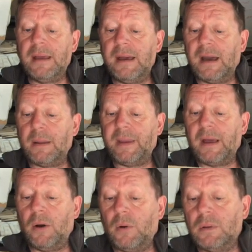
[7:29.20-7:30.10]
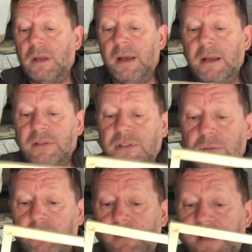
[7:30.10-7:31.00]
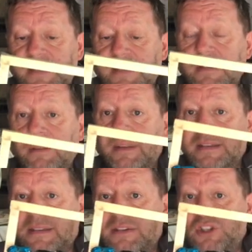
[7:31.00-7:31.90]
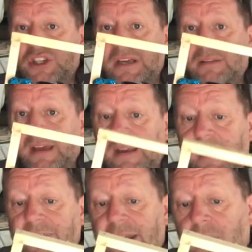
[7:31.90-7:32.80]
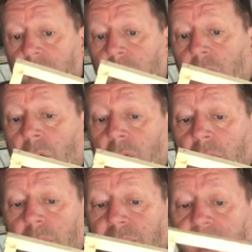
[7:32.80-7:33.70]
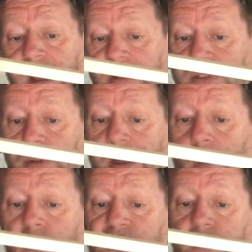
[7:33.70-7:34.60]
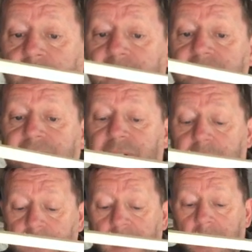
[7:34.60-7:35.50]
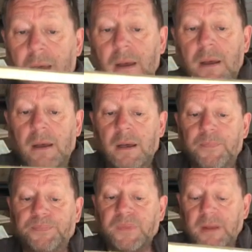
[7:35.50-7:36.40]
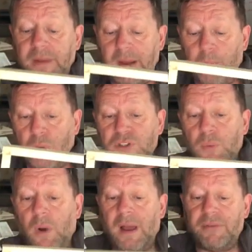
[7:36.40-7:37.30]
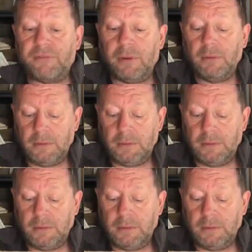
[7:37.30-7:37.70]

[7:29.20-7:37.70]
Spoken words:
and a bigger hole to rest this sheath in, and then I hot glued that in, so they're all stuck nice and firm. Then I pushed the wire through,